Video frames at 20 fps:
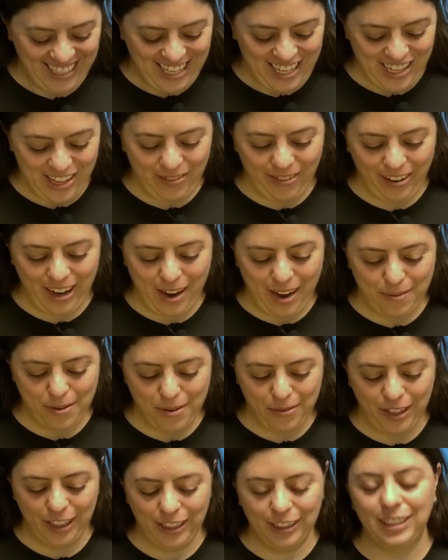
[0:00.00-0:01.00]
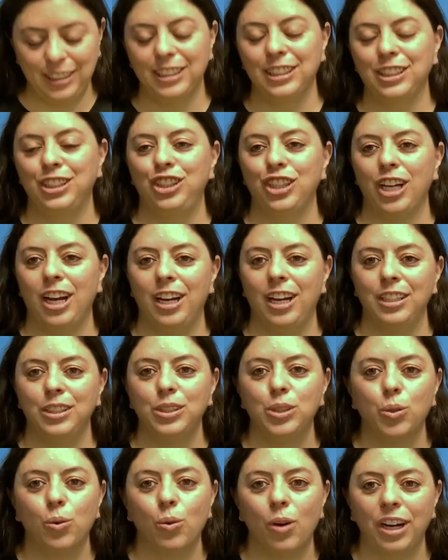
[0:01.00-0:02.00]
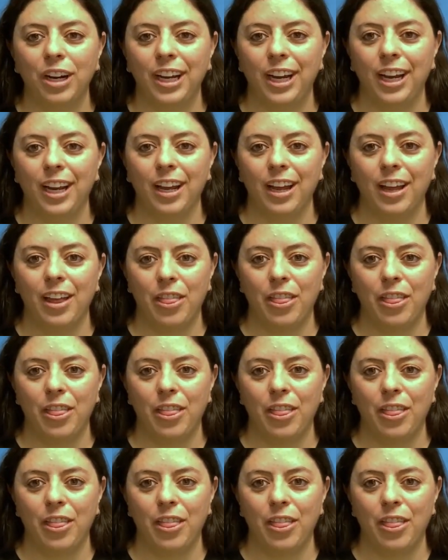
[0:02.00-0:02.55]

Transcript: The Bible verse is John 20,